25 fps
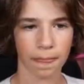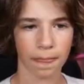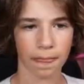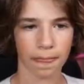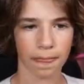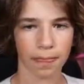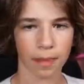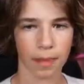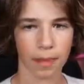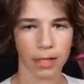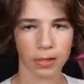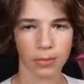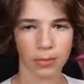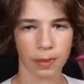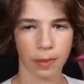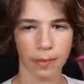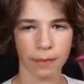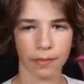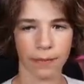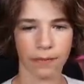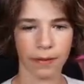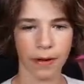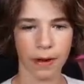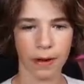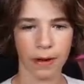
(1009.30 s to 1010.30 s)
It's probably
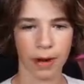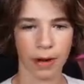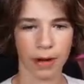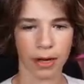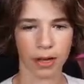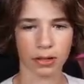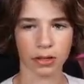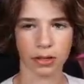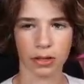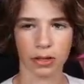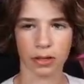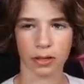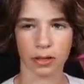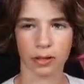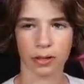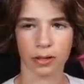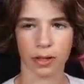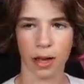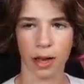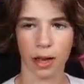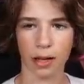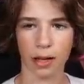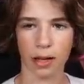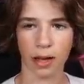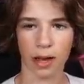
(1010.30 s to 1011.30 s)
fair, actually.
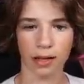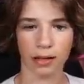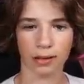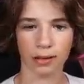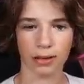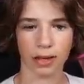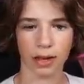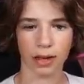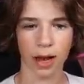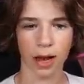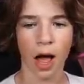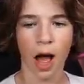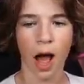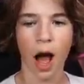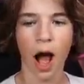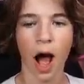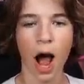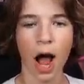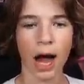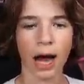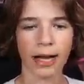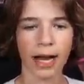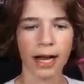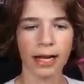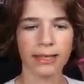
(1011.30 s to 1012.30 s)
That's it.
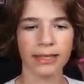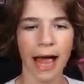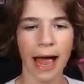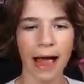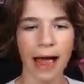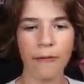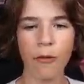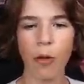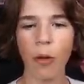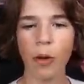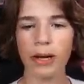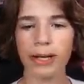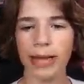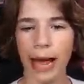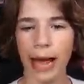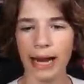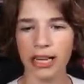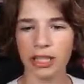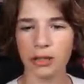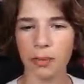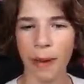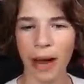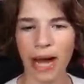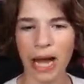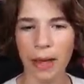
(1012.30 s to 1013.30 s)
Alright, guys, everyone get as
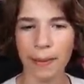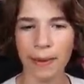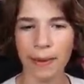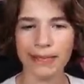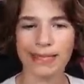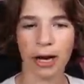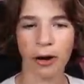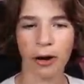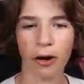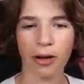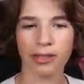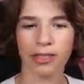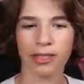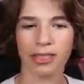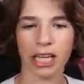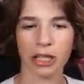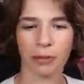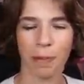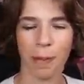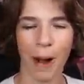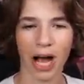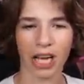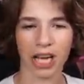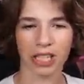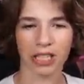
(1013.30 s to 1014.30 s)
many materials as
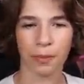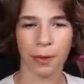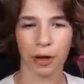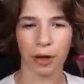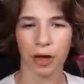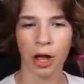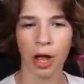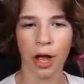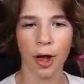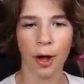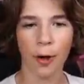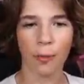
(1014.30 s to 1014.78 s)
possible. We